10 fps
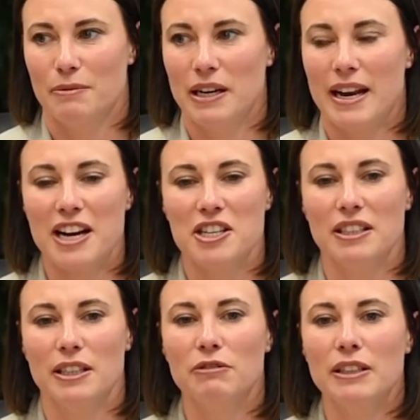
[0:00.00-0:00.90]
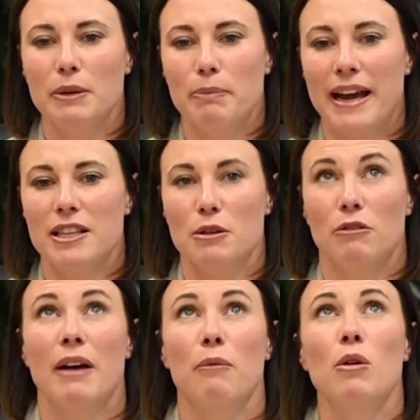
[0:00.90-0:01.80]
but it actually really paints
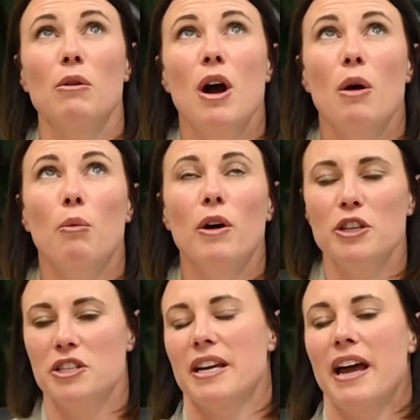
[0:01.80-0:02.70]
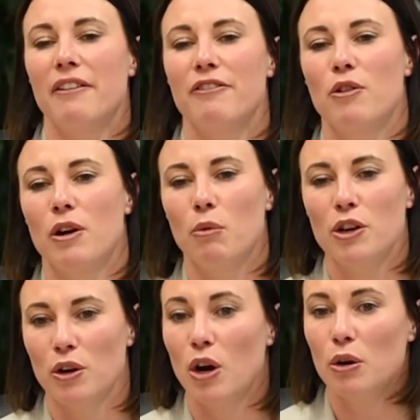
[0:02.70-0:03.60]
around what you stand for and
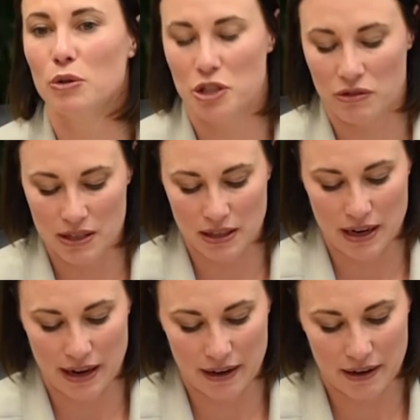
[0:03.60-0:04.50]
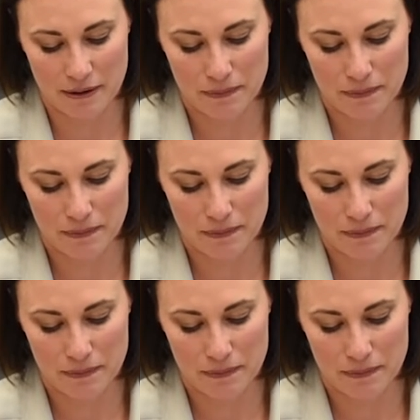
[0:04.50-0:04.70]
what your culture is like?